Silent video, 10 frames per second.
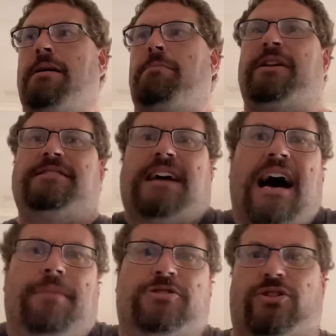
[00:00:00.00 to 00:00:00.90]
But it's
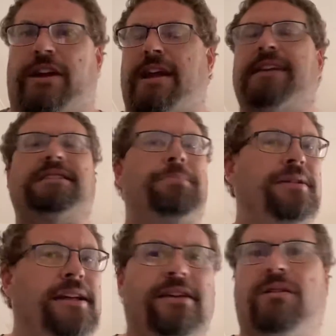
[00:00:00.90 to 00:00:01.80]
arbitrary. It's a
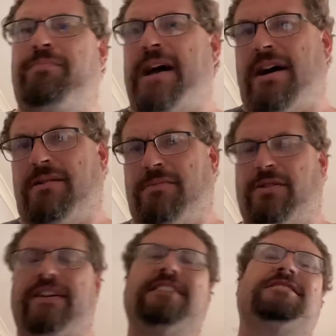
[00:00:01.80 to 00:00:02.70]
political power
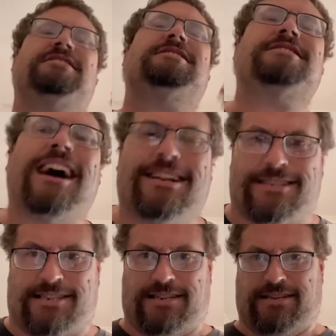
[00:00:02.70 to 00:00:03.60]
move. It's a
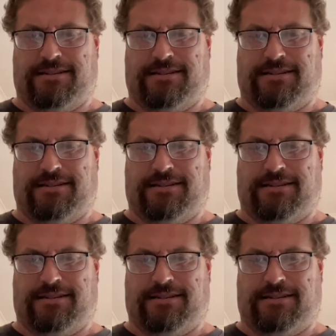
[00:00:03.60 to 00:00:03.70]
stunt.